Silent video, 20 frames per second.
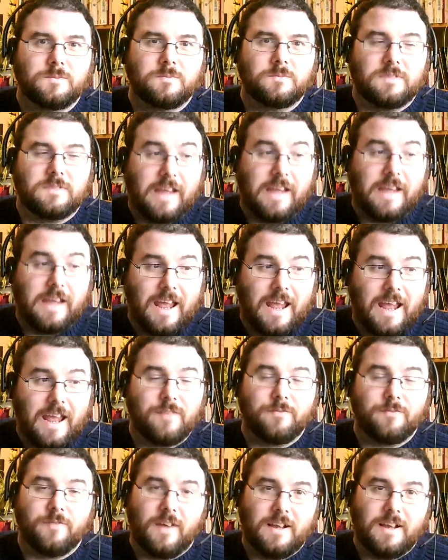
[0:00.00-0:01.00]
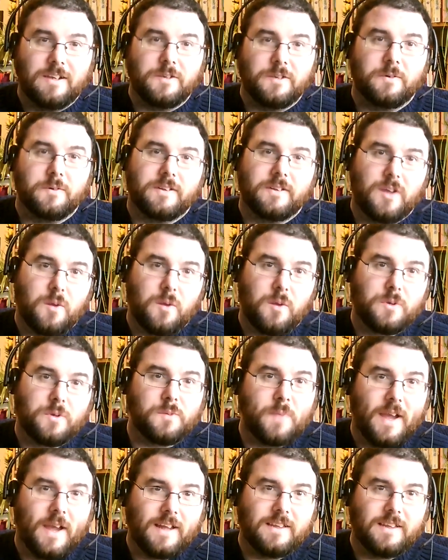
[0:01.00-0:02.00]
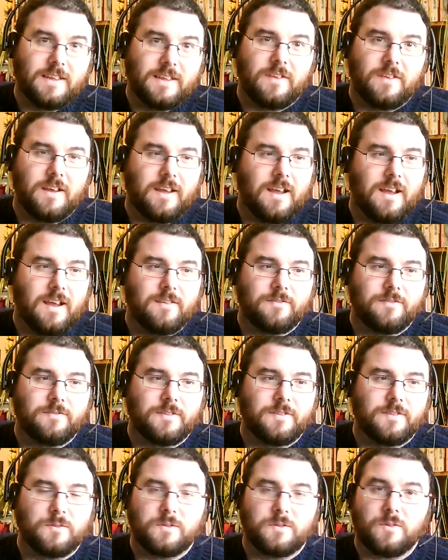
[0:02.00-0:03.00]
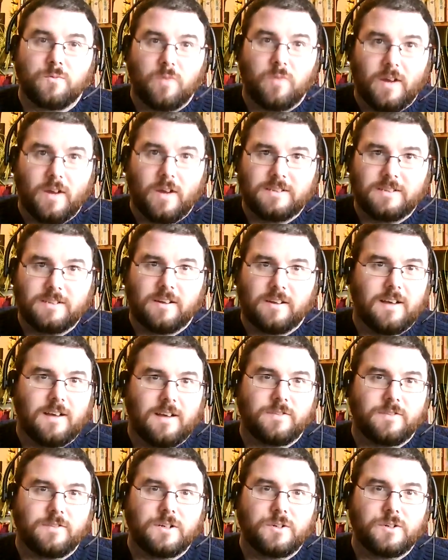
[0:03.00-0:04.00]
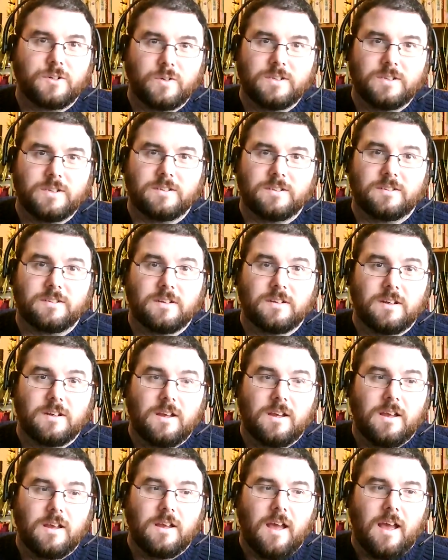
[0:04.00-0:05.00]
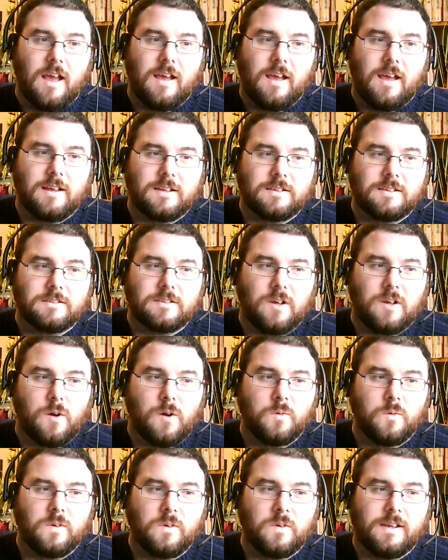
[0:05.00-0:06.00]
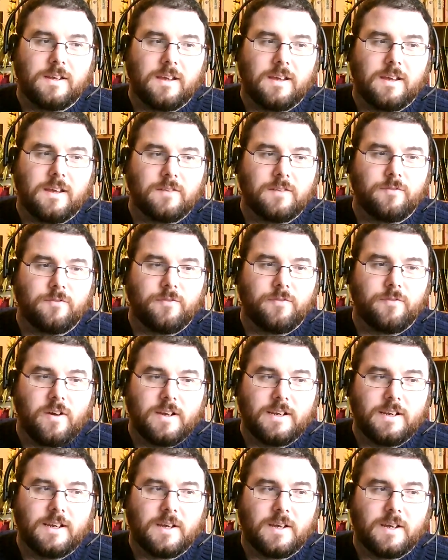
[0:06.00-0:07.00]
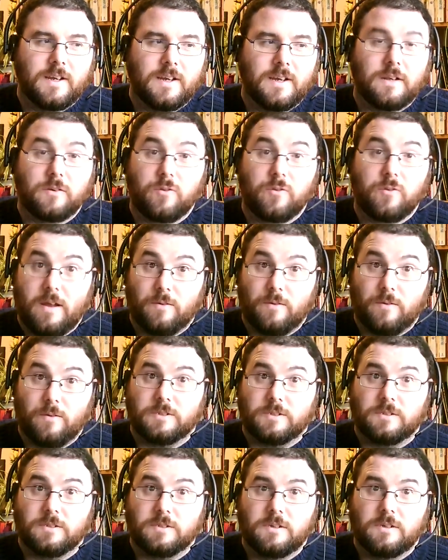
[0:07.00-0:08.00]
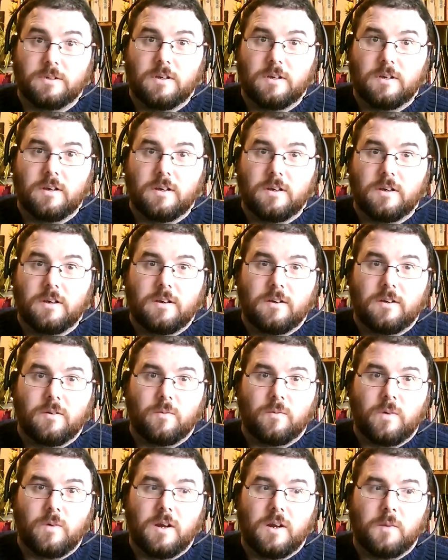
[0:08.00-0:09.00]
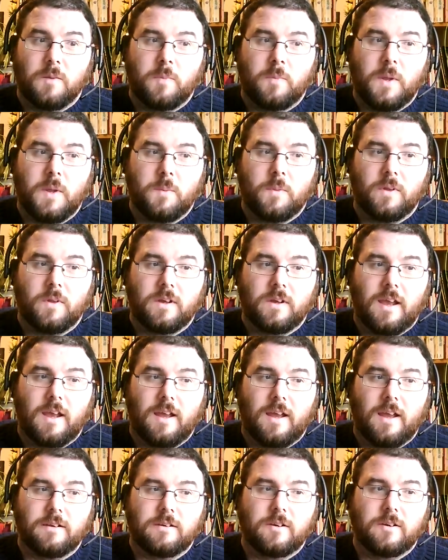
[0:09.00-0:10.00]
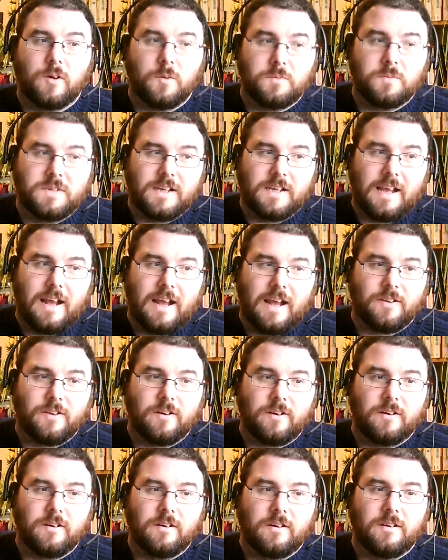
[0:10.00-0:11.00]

They have value in their perspective. They have, the right to have their choices. And only in finding a middle ground where people can come together